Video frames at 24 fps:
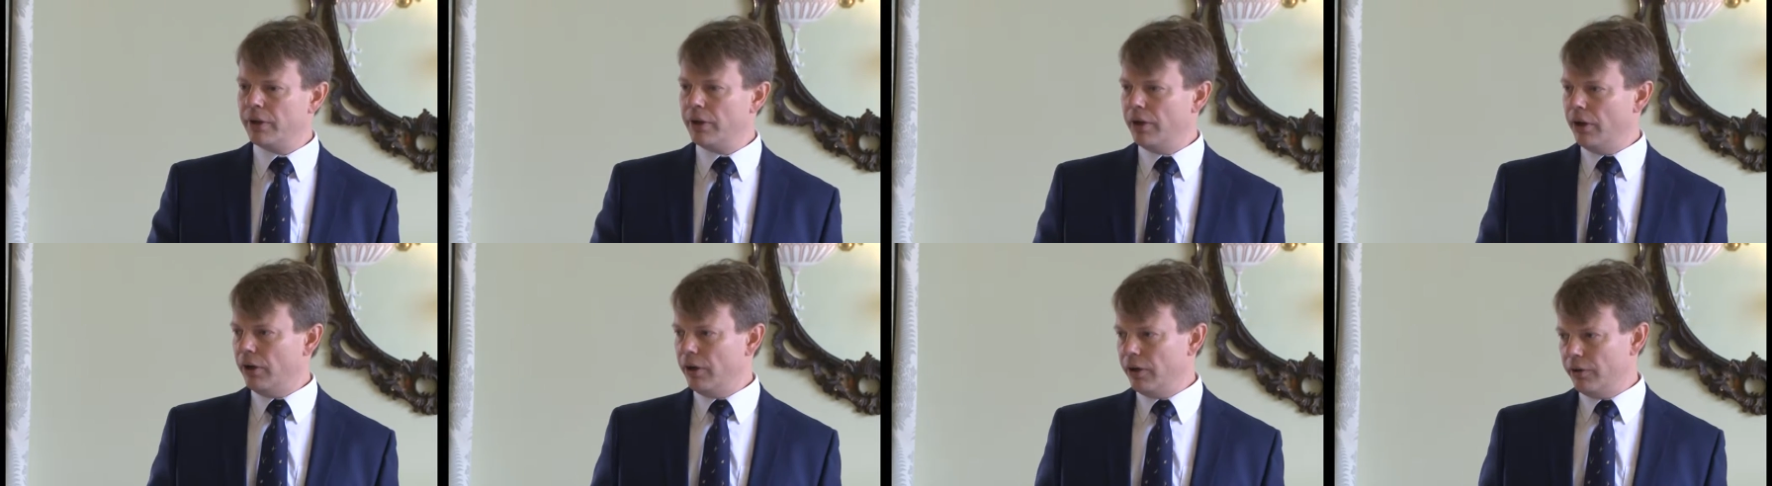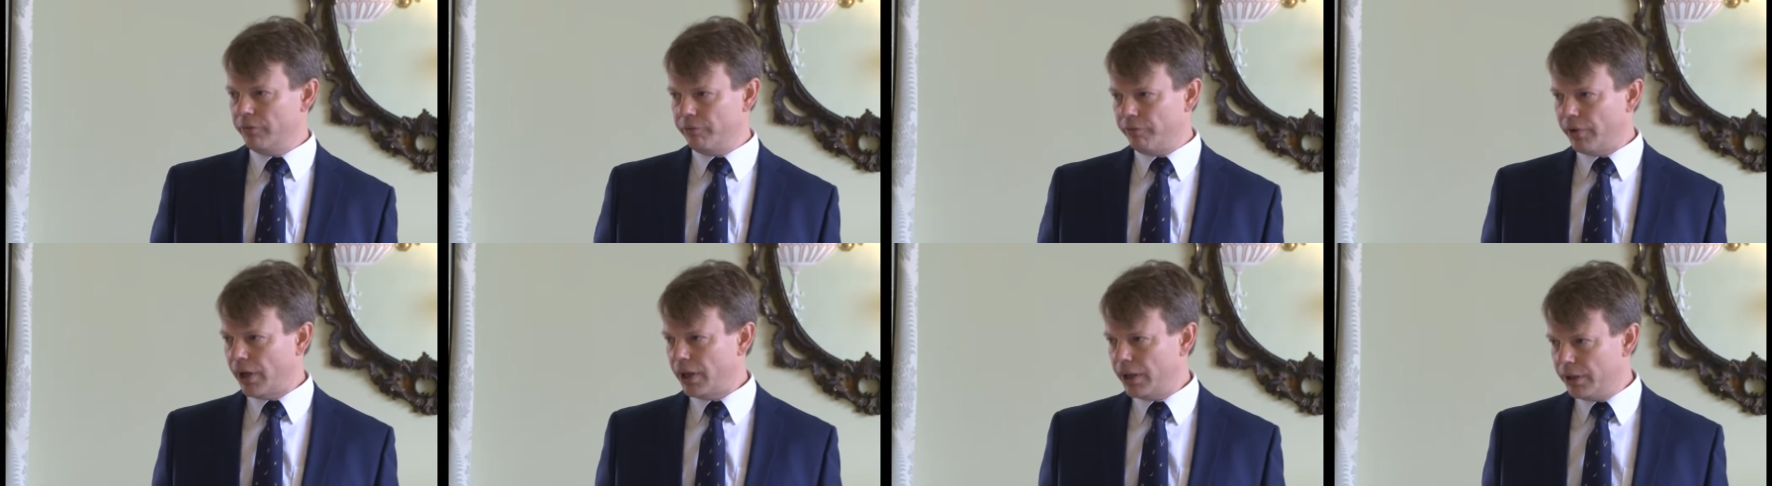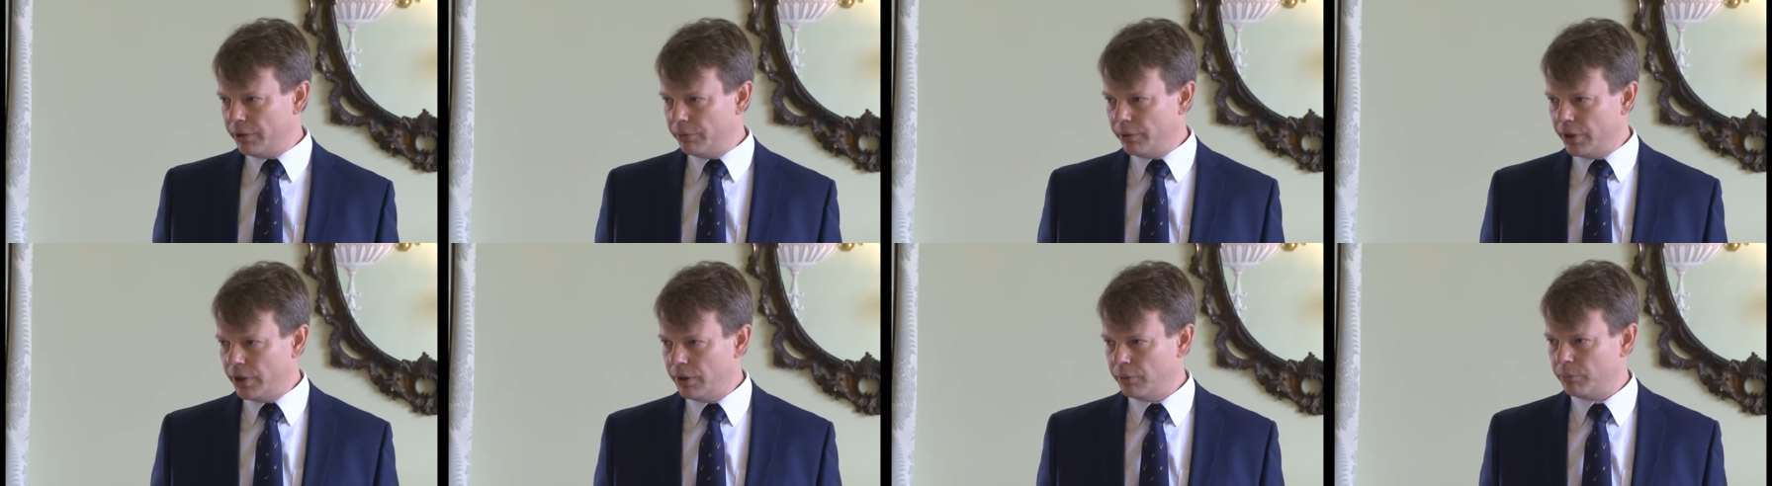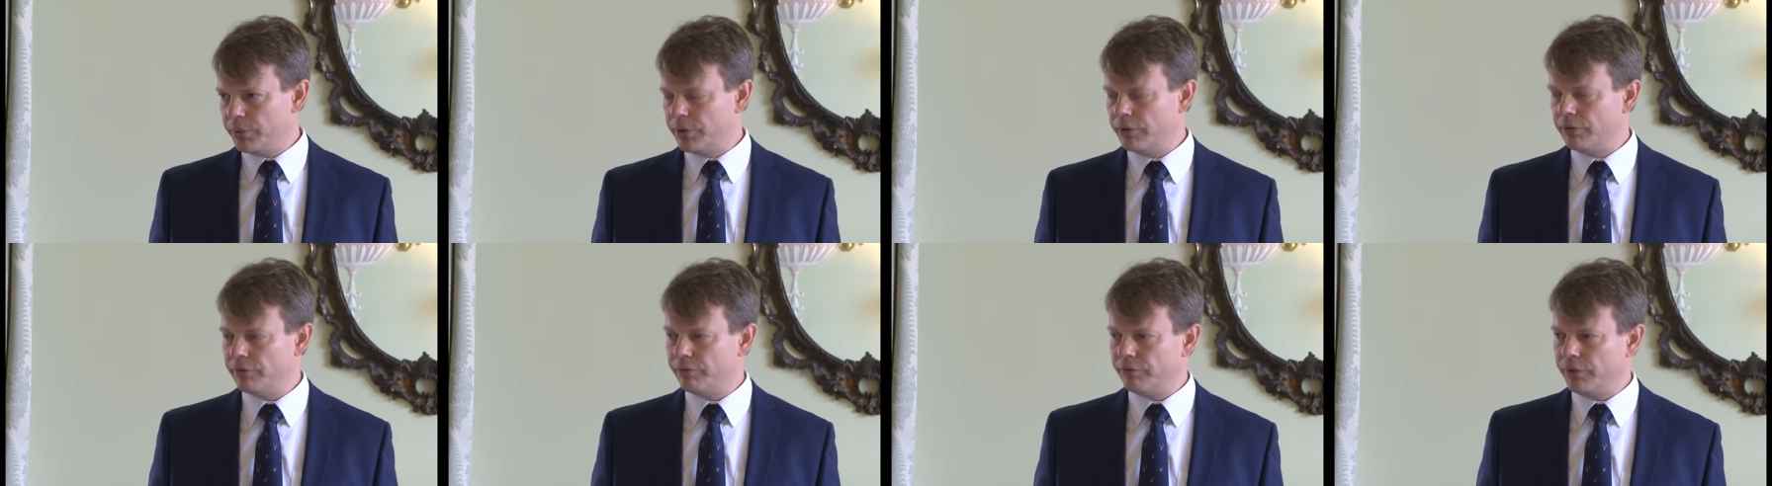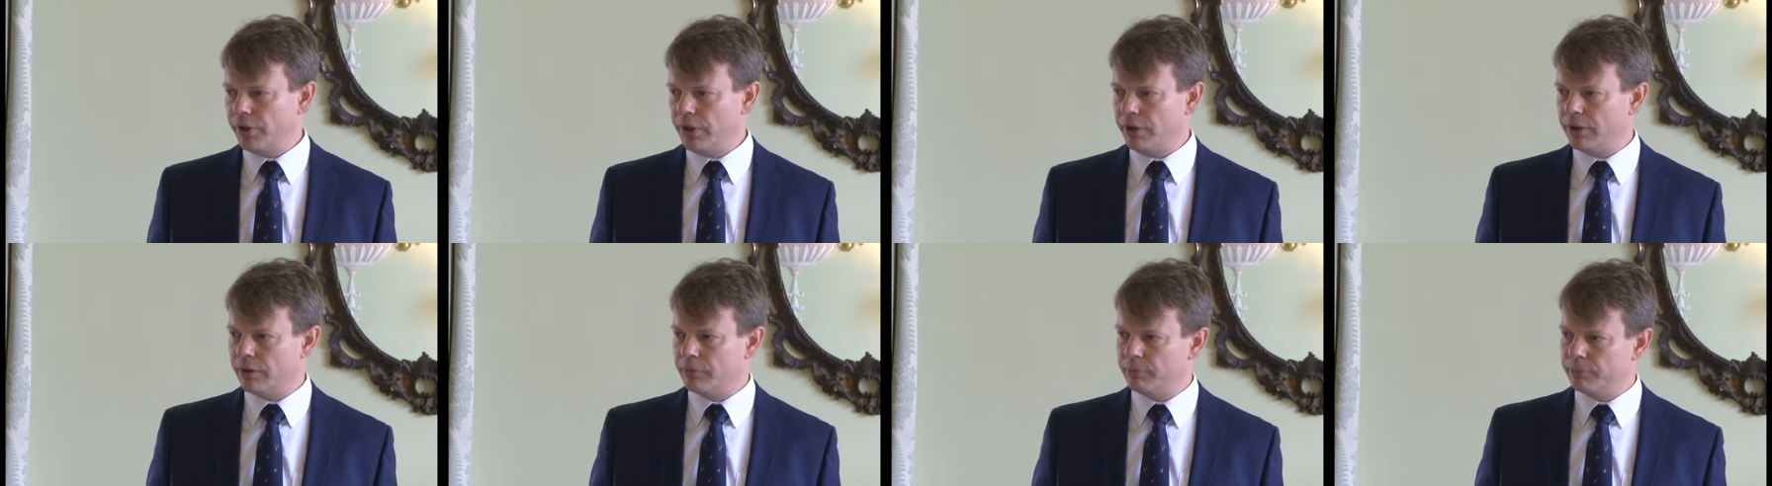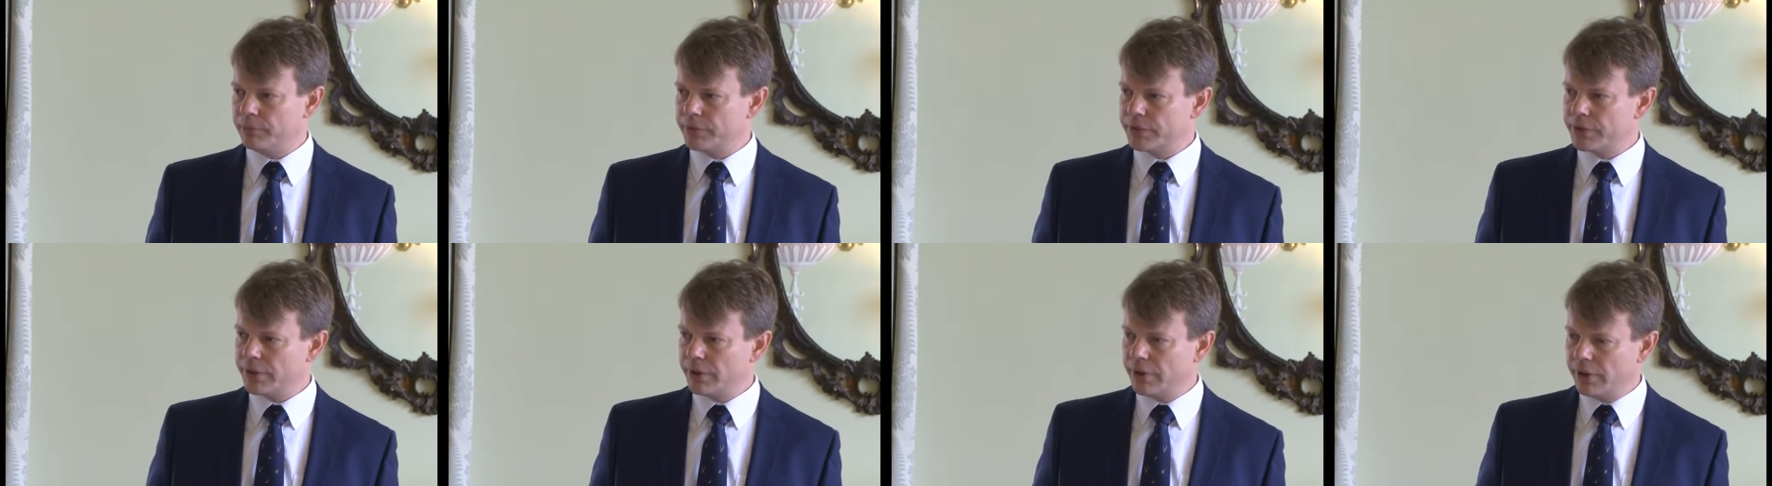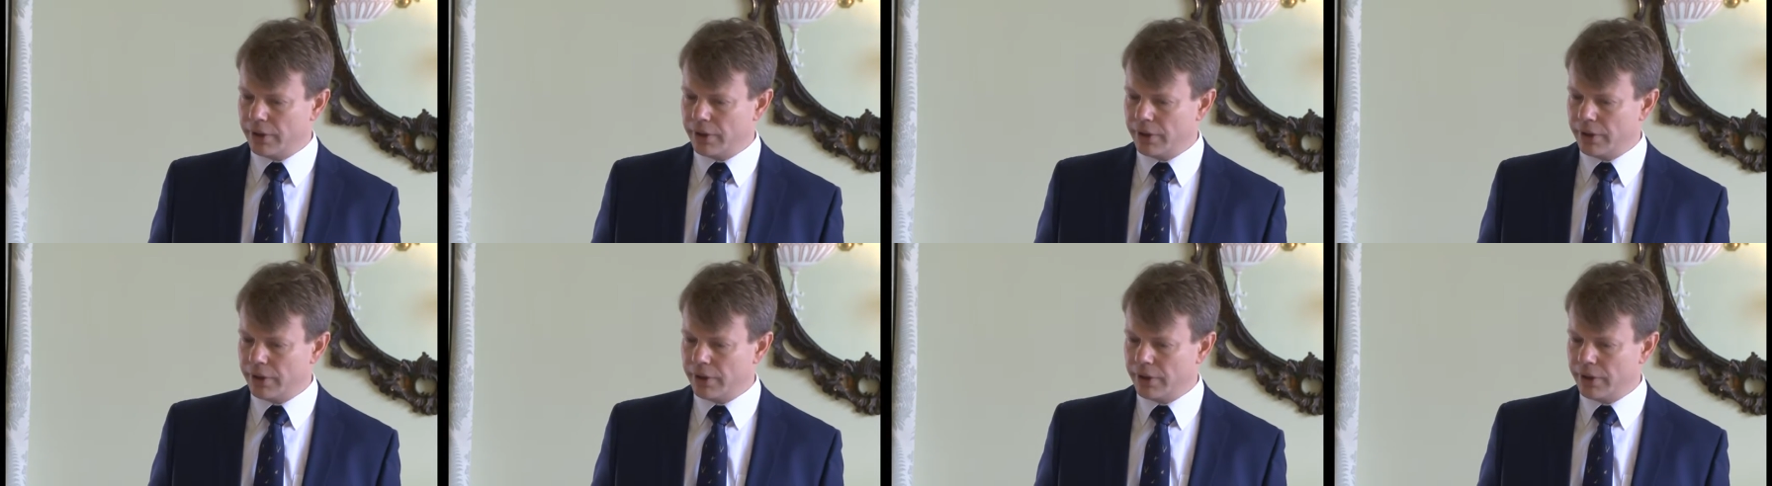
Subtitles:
high value output farms,